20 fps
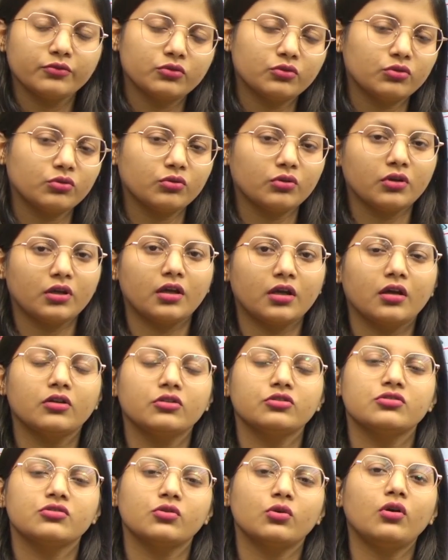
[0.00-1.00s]
So
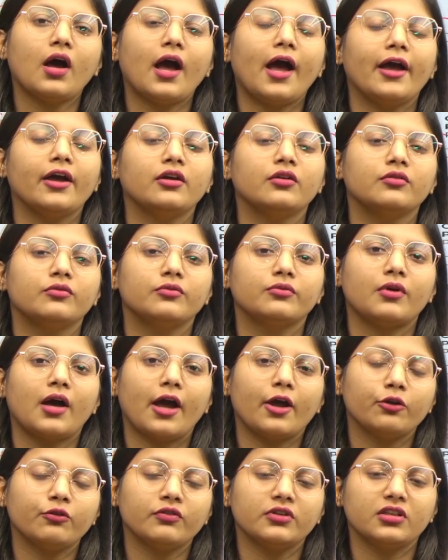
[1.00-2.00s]

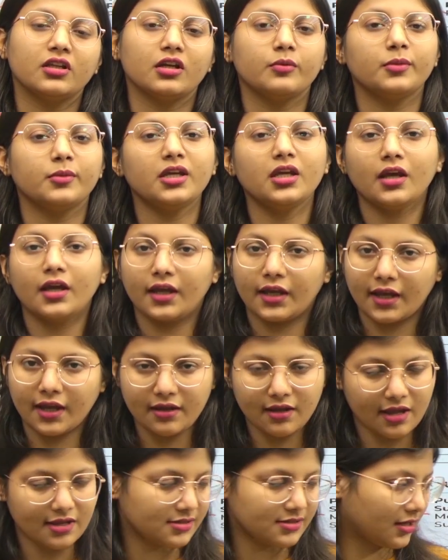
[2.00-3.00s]
Ayurveda re bhi AI
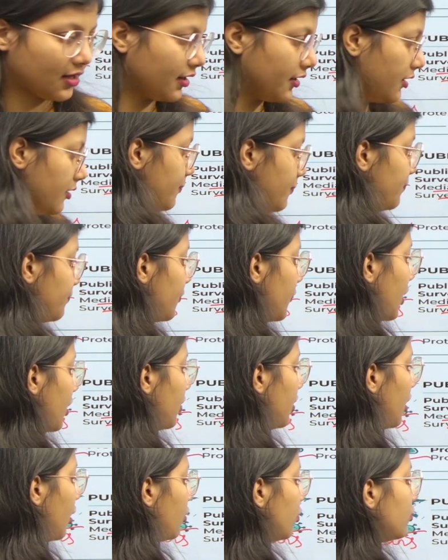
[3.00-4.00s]
asilani.
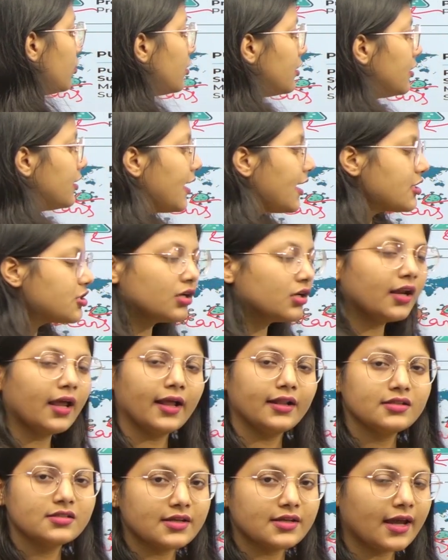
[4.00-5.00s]
Now National Health
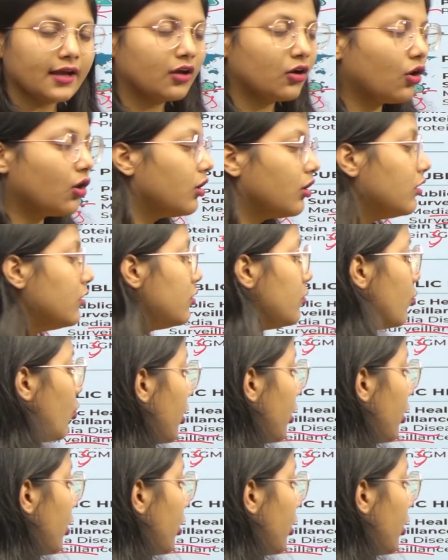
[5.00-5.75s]
Stack kona, what